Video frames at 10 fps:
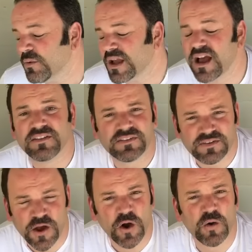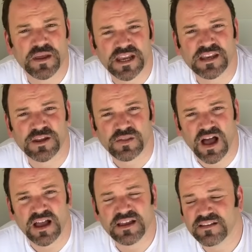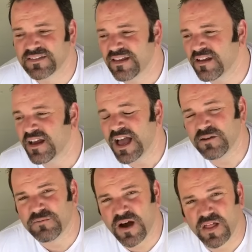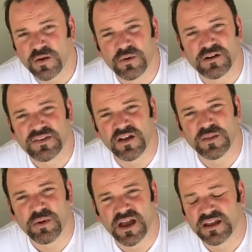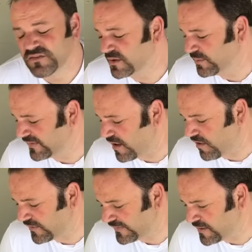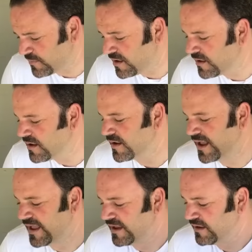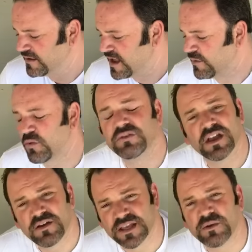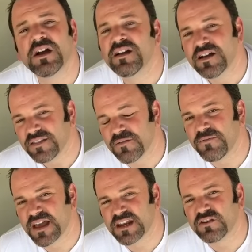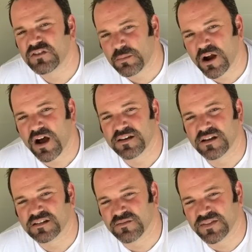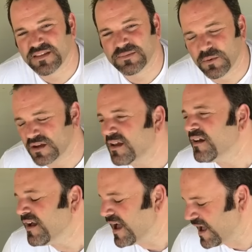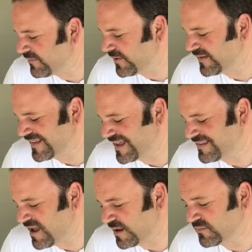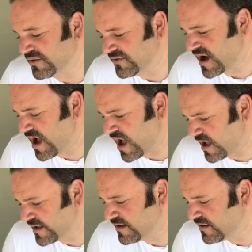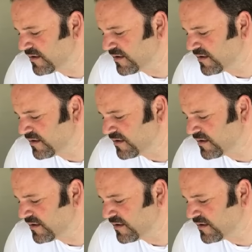We got so many new likes and followers on the page. It was awesome. and I will show you the finished product of this one after it's had time to dry.